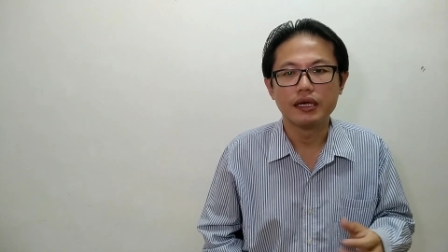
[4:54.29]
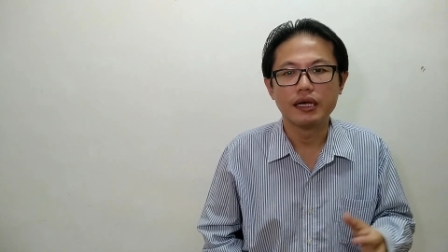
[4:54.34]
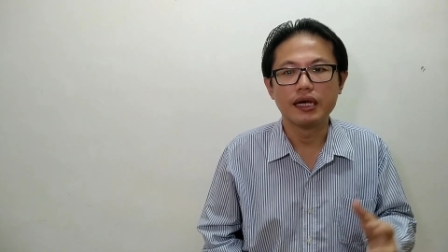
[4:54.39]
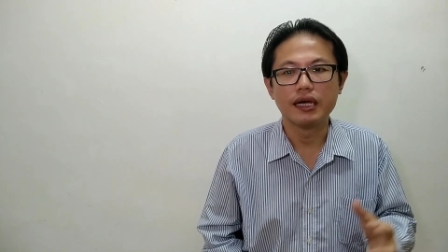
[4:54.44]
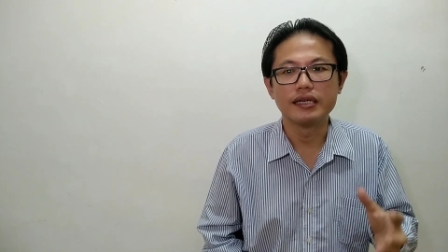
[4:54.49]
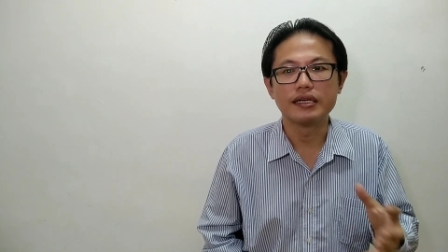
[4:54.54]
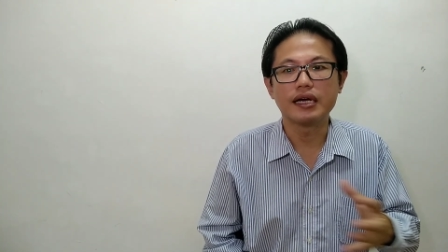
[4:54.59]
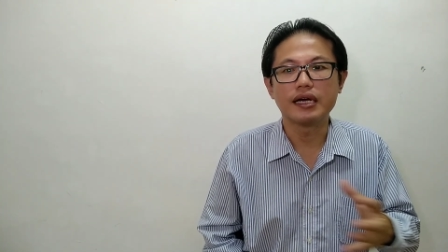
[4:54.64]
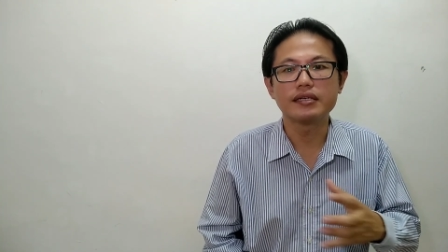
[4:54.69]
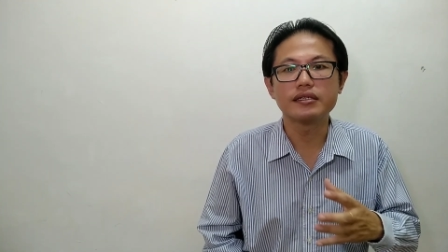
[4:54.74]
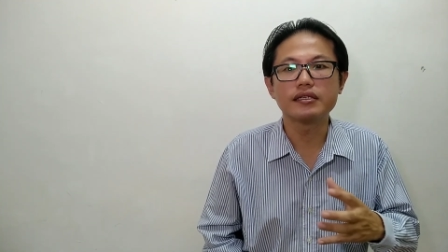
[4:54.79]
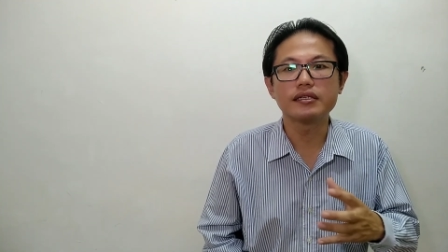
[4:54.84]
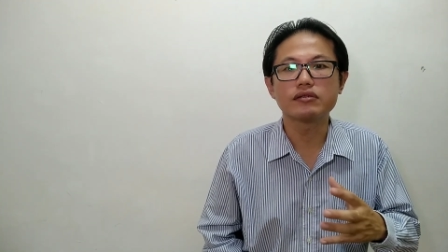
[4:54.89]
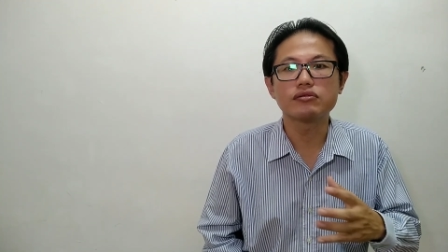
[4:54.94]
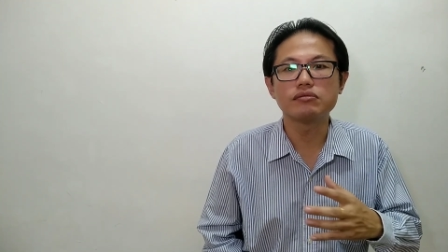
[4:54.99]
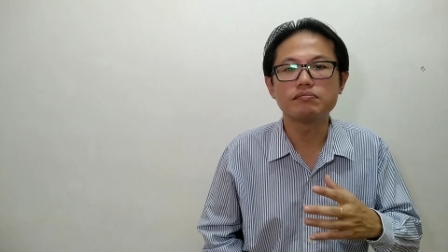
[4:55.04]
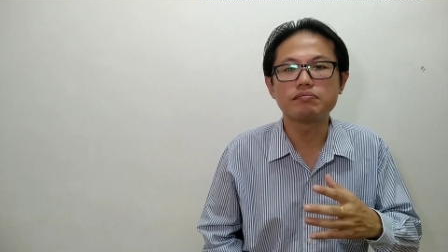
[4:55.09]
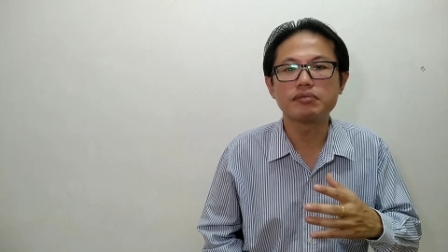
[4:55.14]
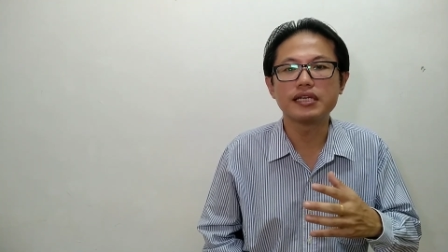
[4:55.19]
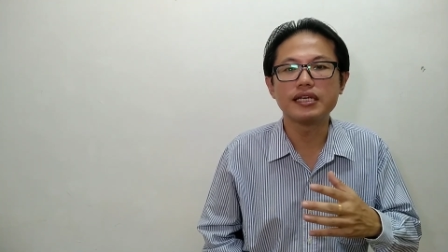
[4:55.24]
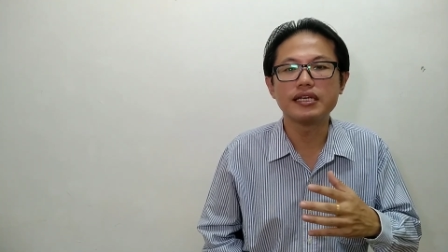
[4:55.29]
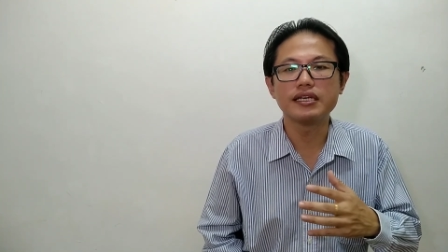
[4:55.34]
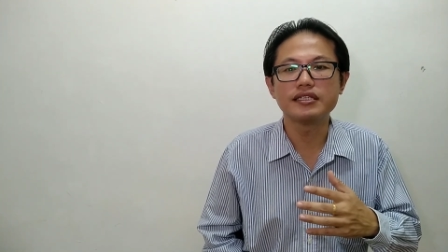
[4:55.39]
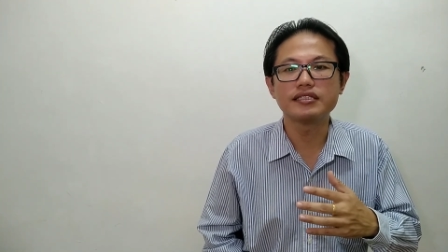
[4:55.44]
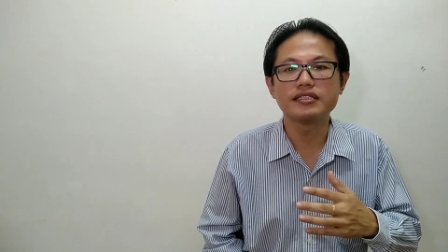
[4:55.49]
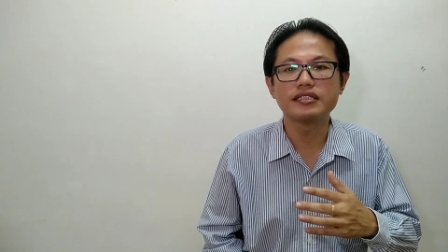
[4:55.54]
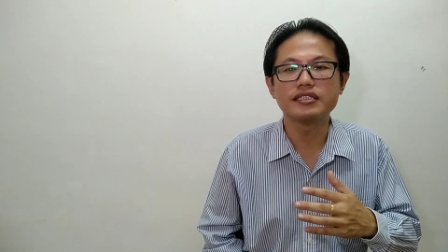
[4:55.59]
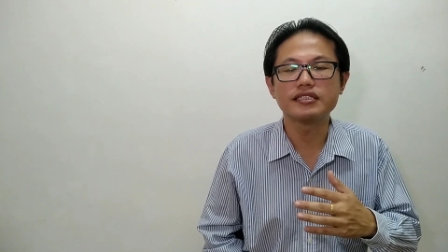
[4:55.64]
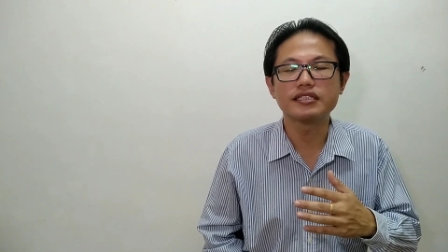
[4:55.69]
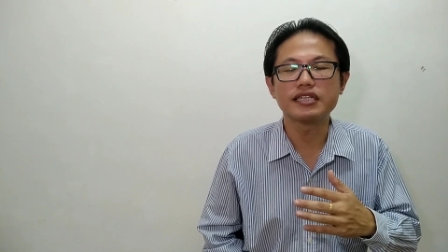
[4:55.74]
Another good
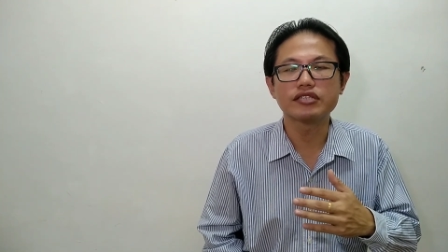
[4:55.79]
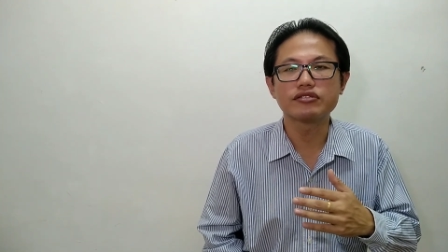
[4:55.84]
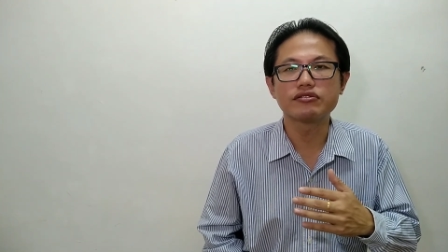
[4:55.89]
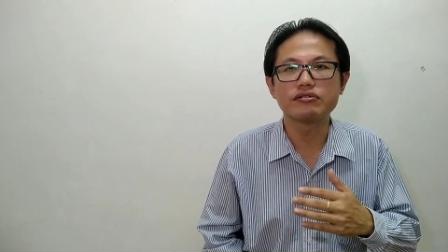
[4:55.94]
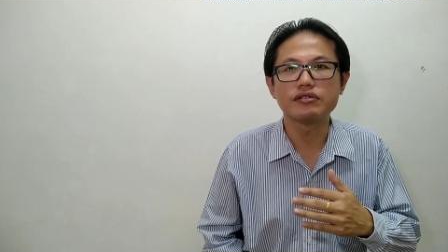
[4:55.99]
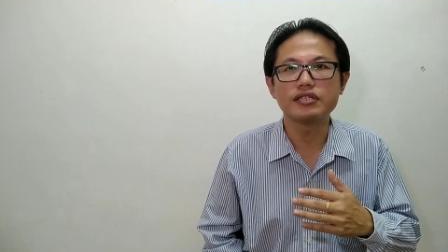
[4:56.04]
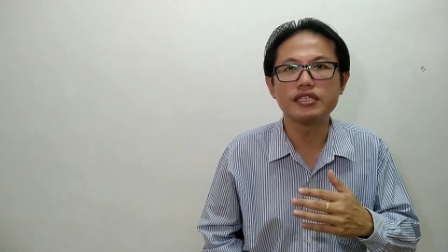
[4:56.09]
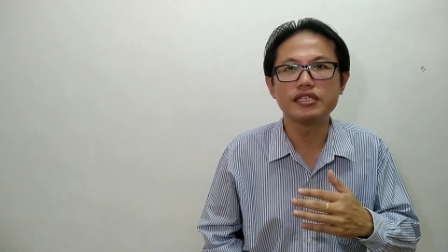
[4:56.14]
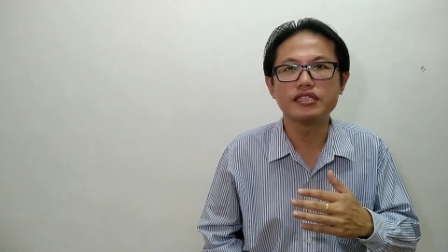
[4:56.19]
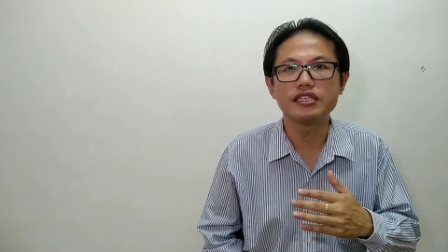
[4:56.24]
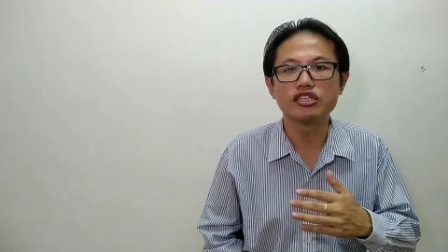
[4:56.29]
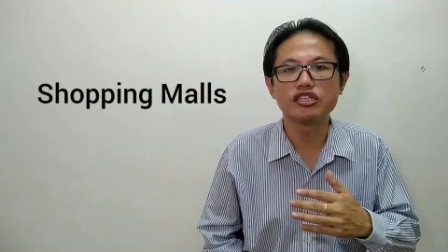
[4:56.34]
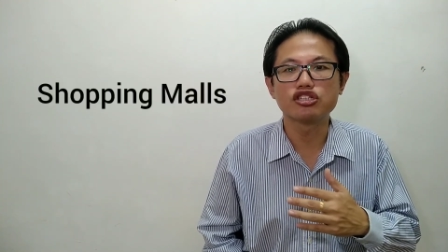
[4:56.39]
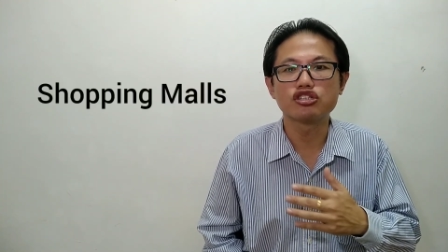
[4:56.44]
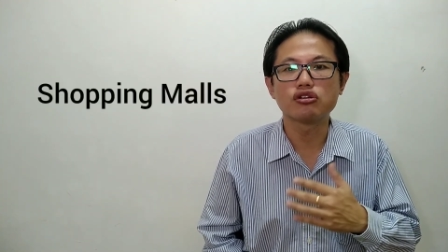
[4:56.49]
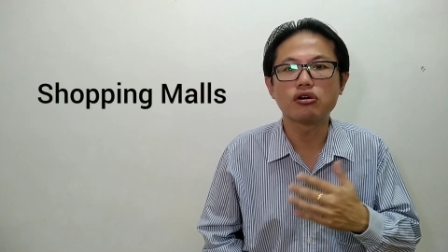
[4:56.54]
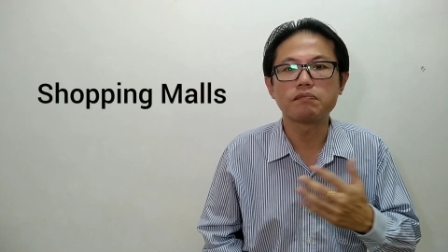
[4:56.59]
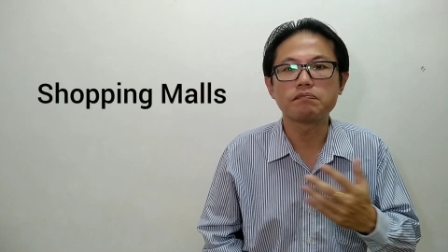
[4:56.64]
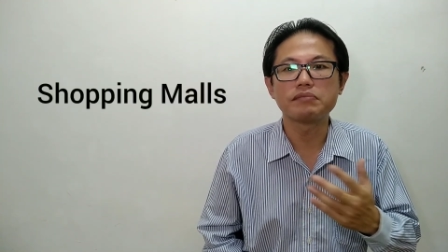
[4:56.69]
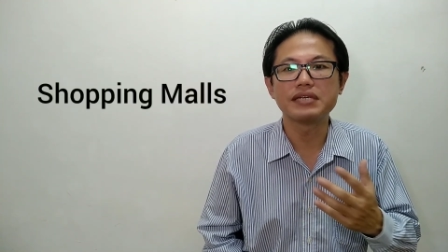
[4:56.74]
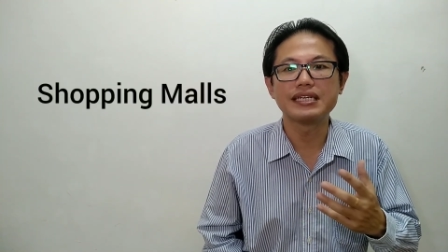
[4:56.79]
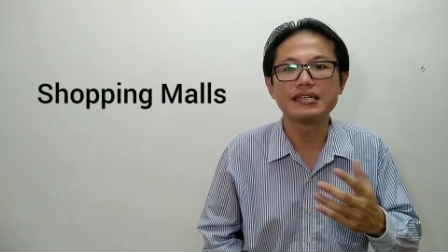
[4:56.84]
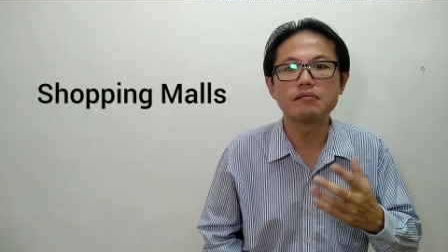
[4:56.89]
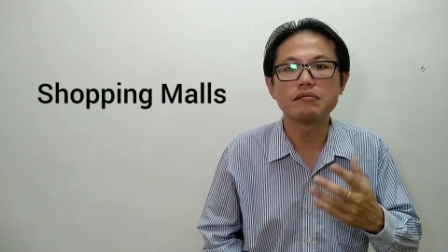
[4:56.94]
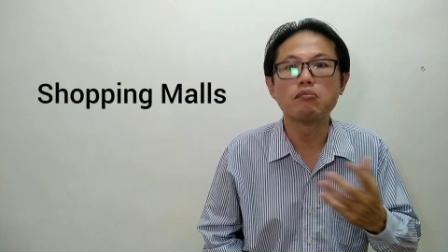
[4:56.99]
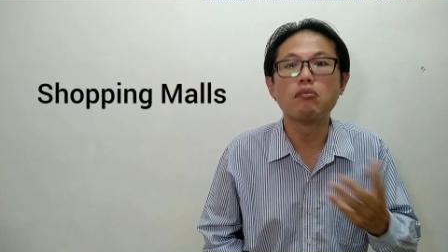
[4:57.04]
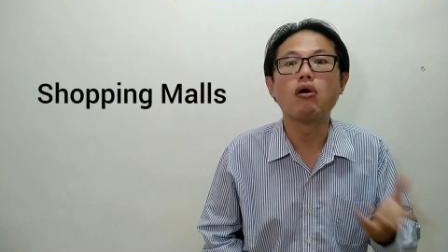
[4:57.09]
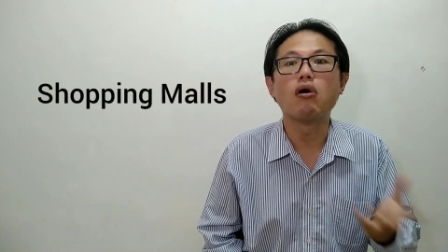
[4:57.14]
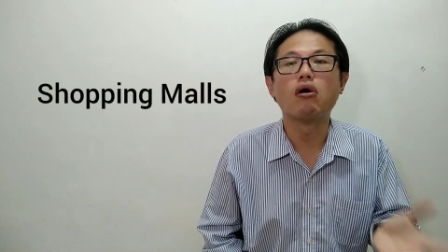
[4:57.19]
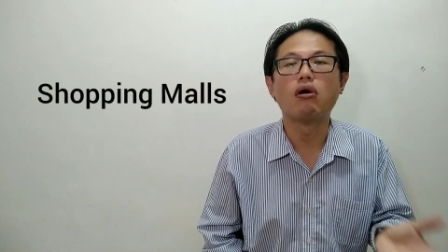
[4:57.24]
place is actually the shopping
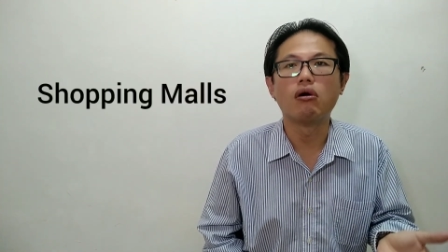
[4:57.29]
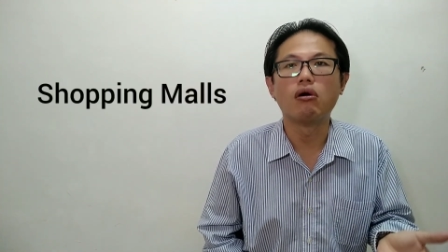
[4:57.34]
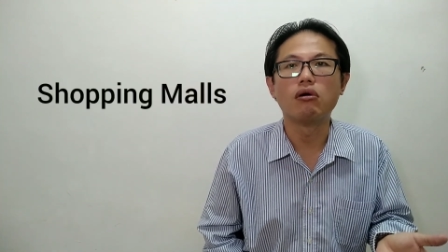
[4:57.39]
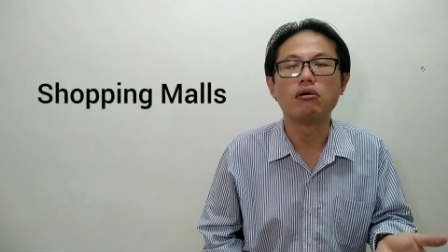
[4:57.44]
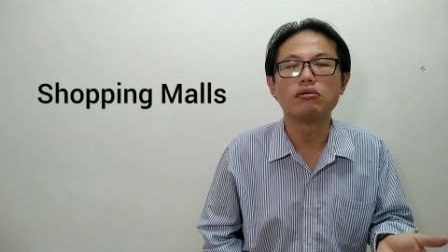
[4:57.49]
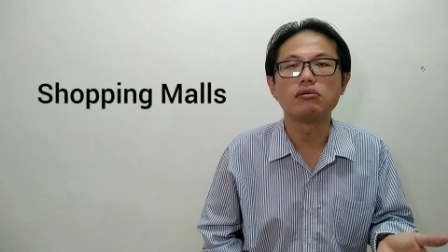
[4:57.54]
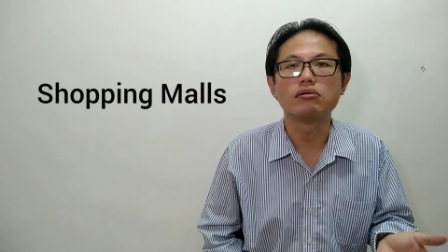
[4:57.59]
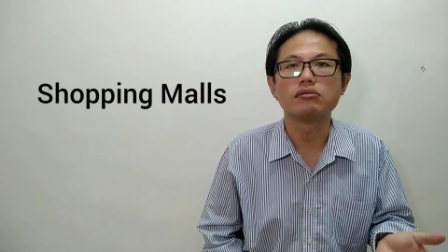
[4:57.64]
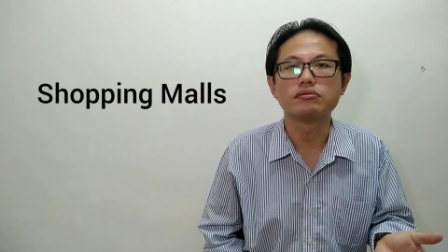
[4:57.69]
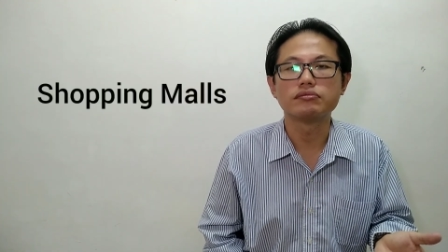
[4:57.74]
mall.